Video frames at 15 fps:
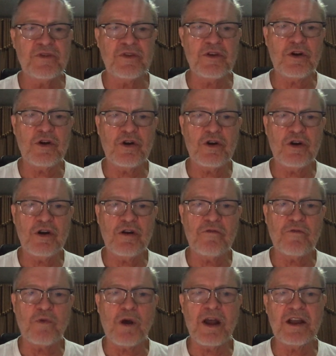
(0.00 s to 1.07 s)
The herd
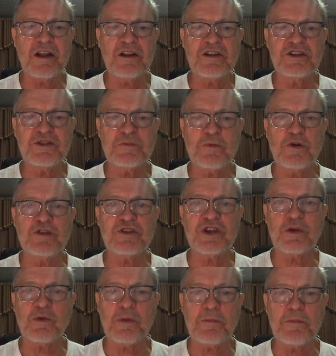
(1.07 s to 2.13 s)
of wild sports
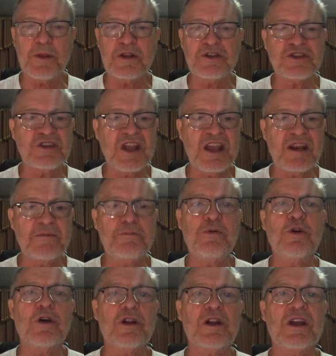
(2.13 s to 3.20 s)
equipment stayed
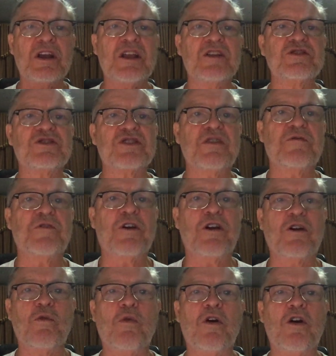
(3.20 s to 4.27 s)
put against the
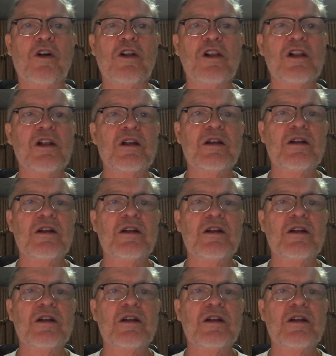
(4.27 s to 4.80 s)
far wall.